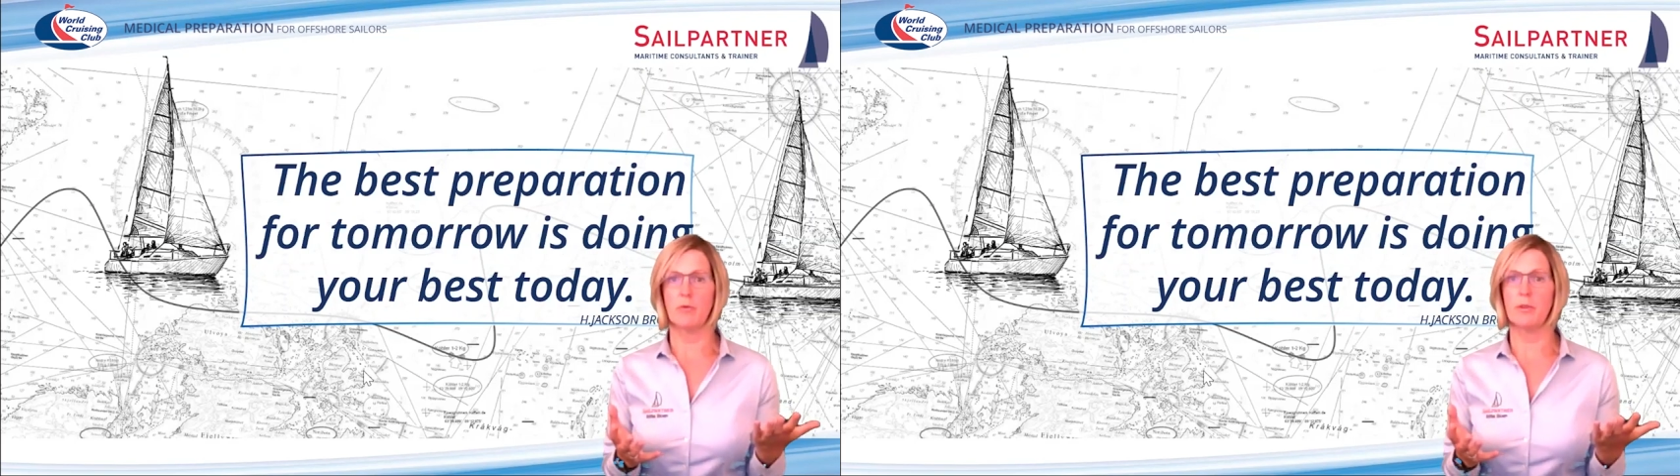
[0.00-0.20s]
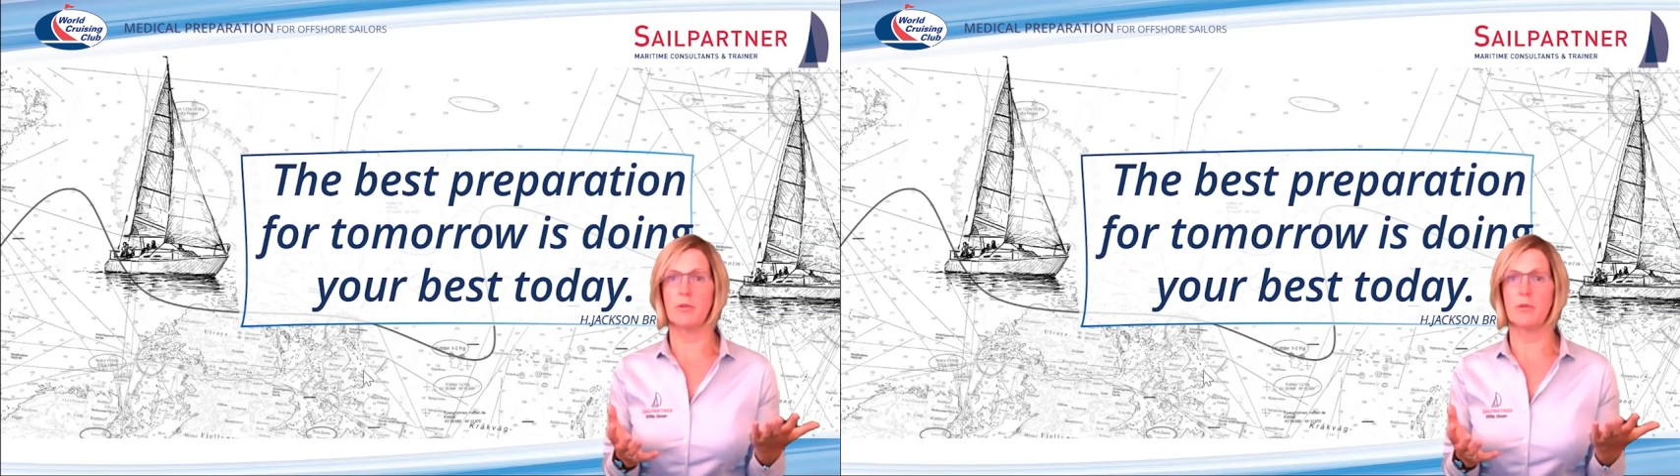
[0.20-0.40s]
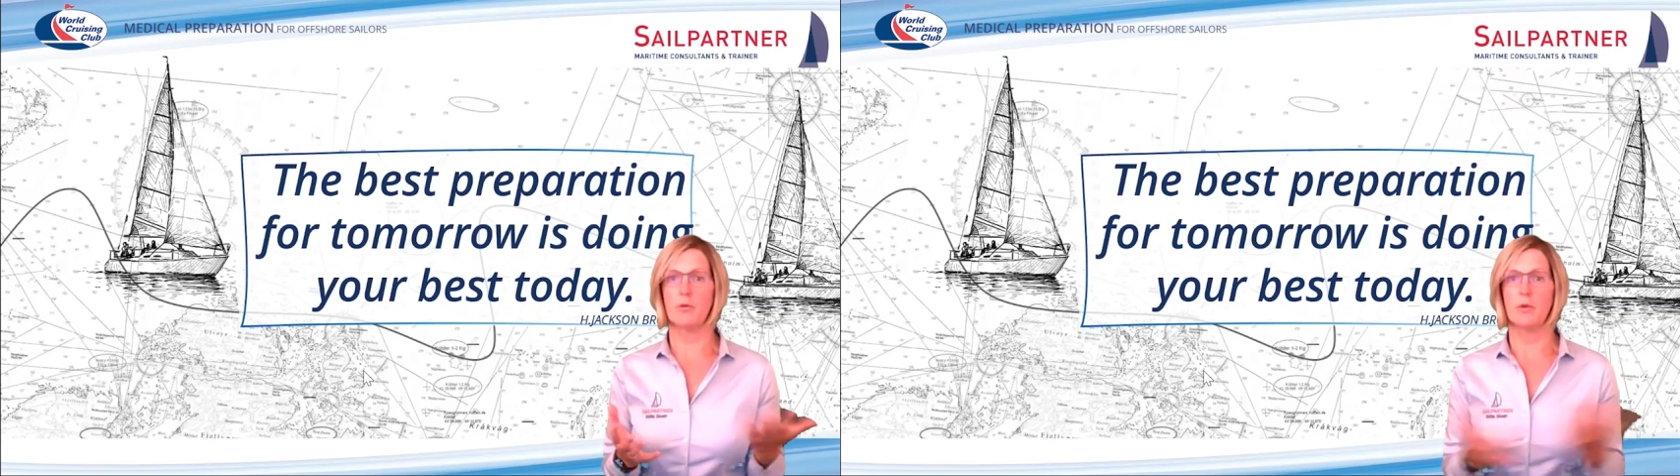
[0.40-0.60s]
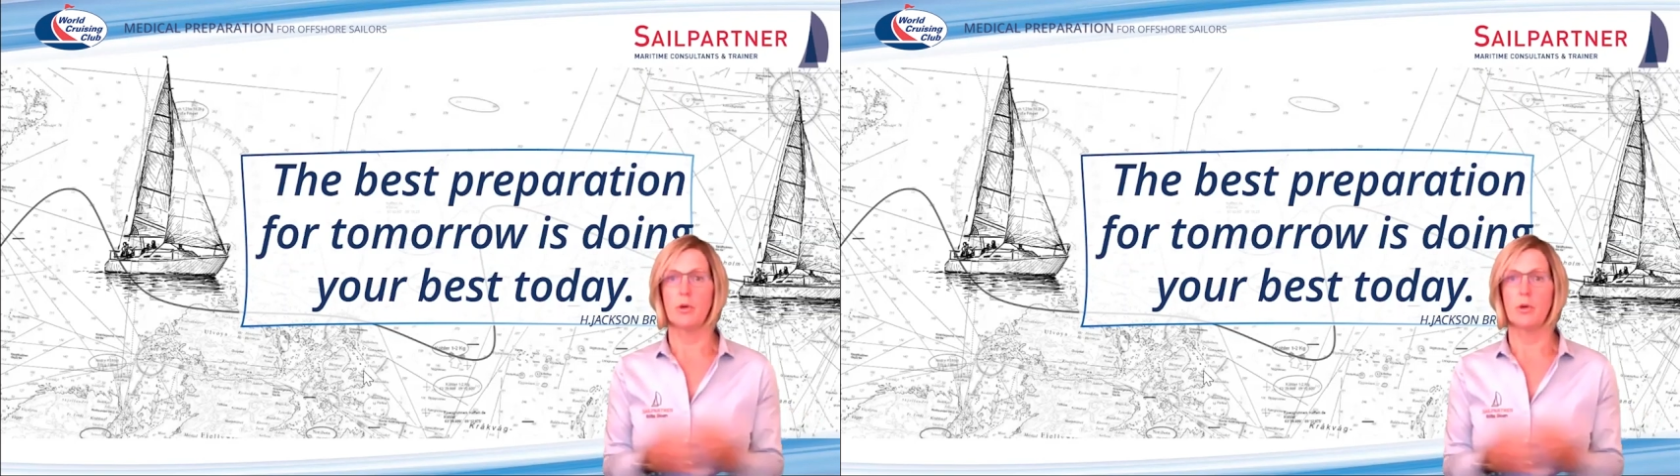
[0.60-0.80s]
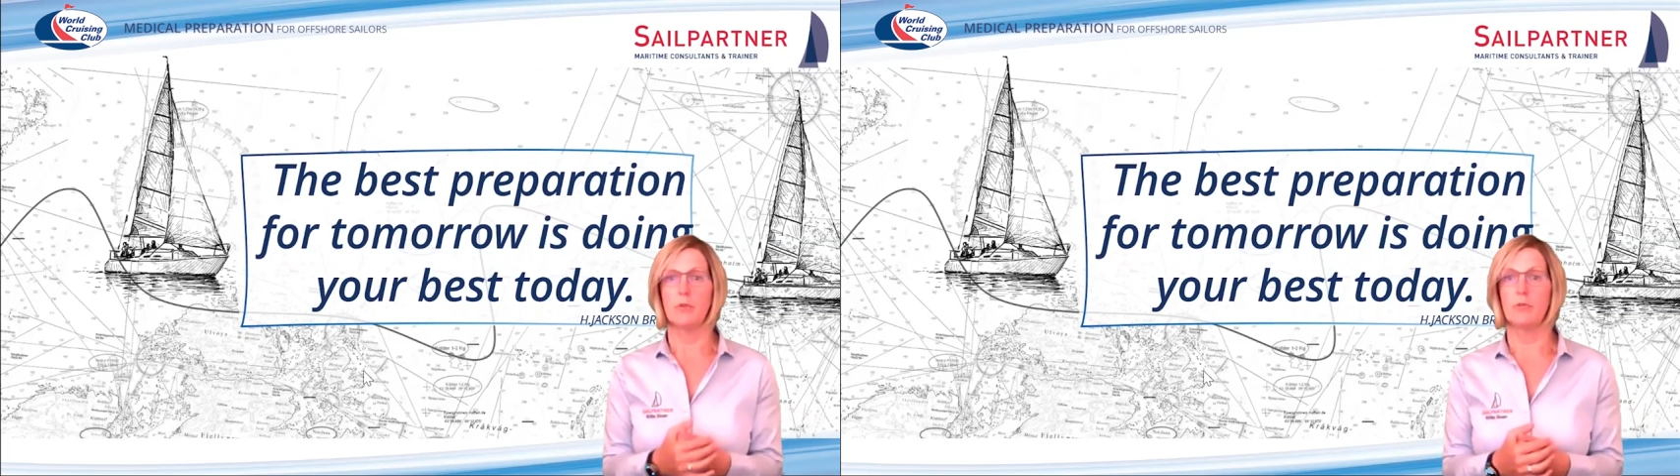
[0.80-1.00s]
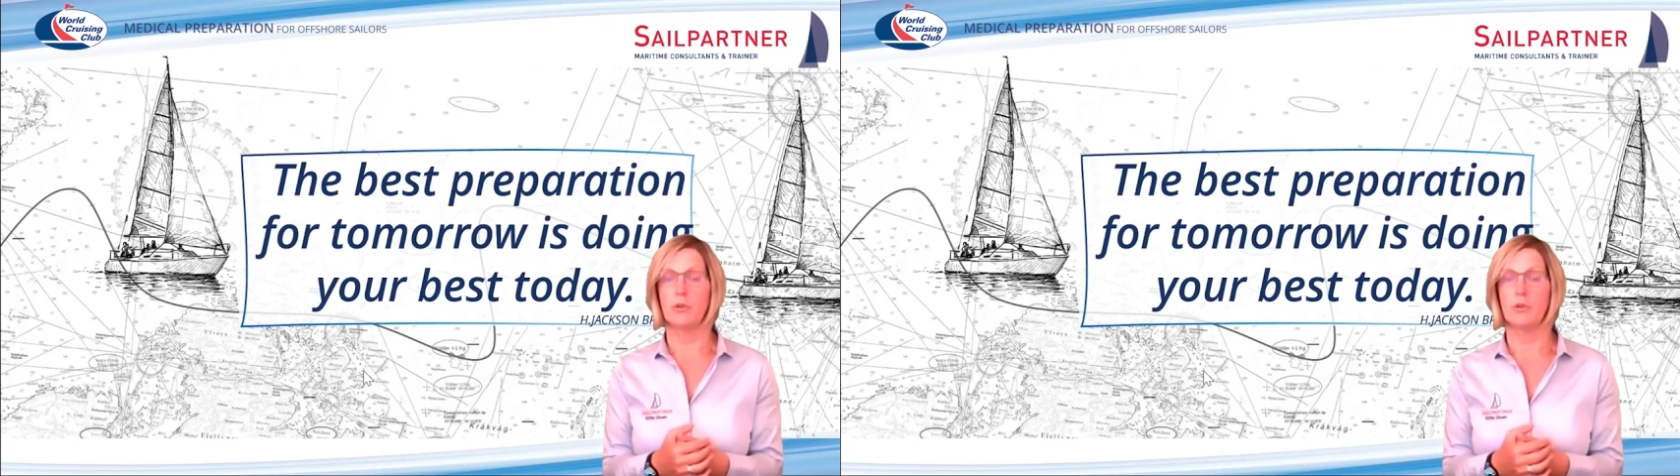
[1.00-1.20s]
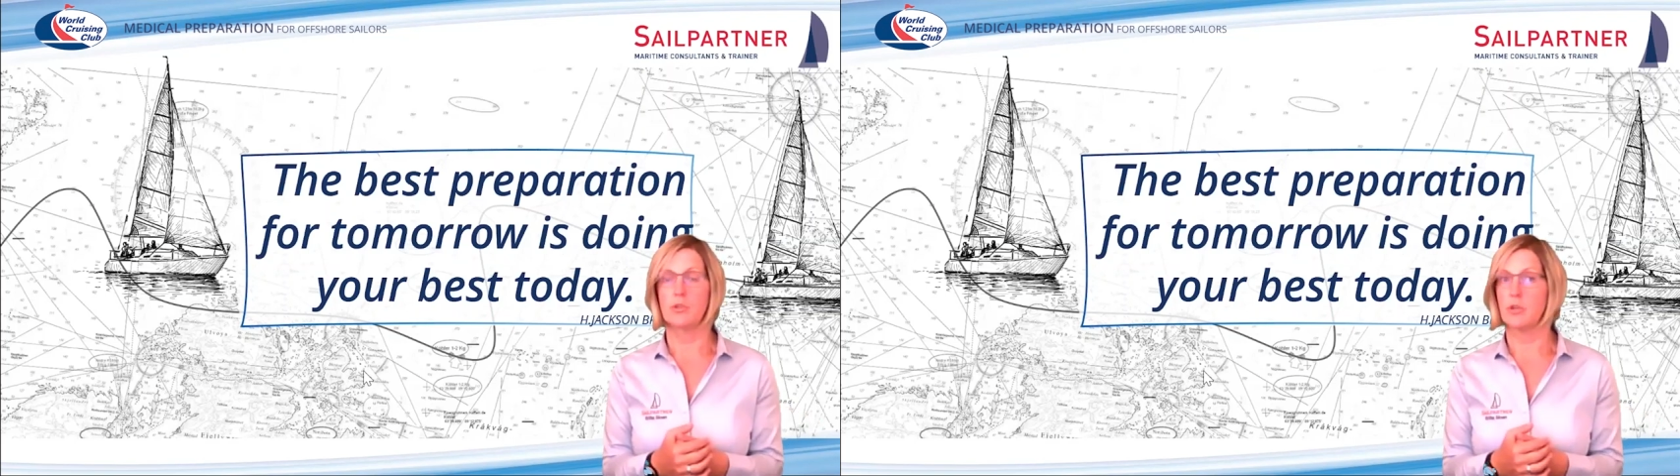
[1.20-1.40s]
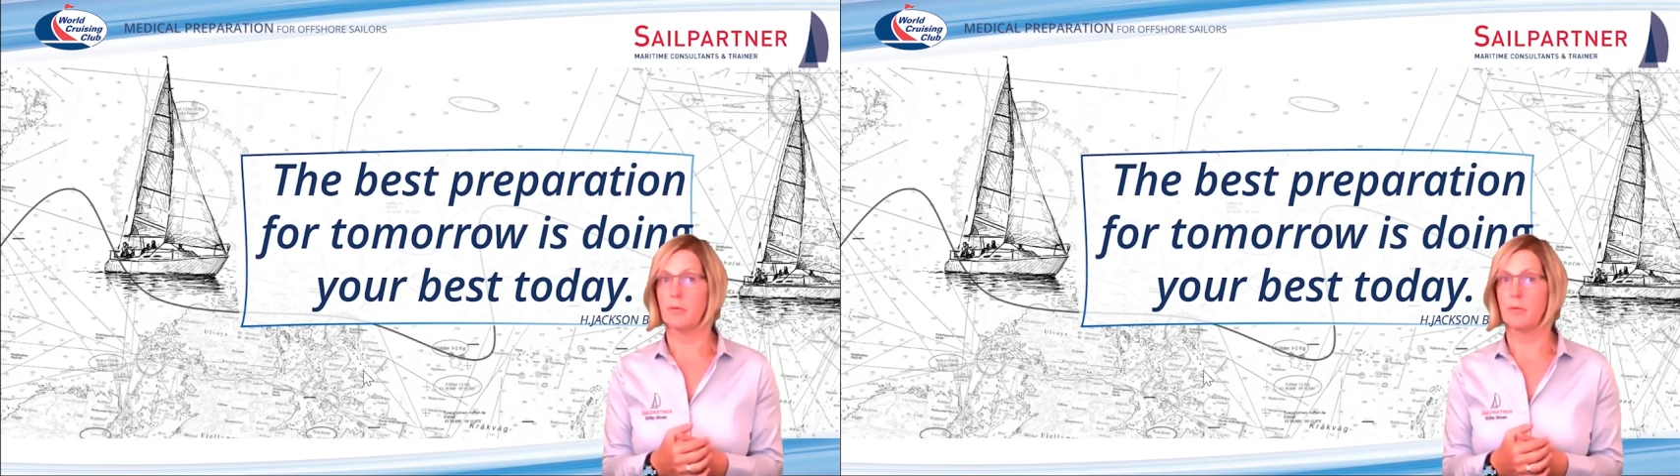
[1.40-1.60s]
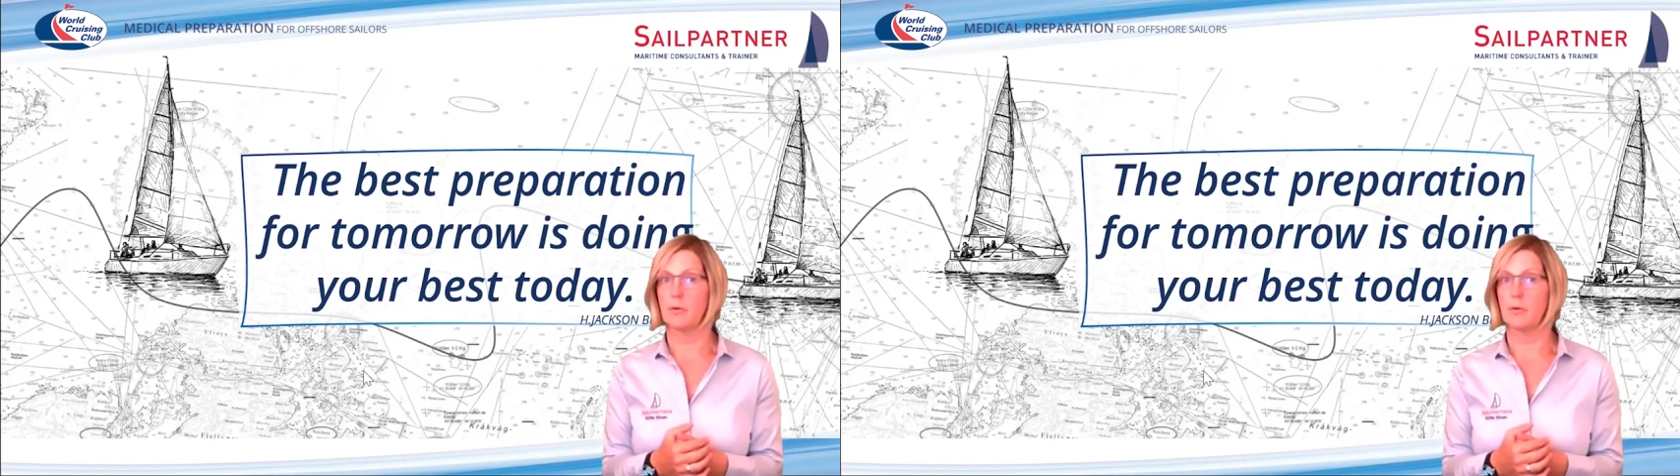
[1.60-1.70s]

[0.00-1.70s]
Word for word: with you for your trip?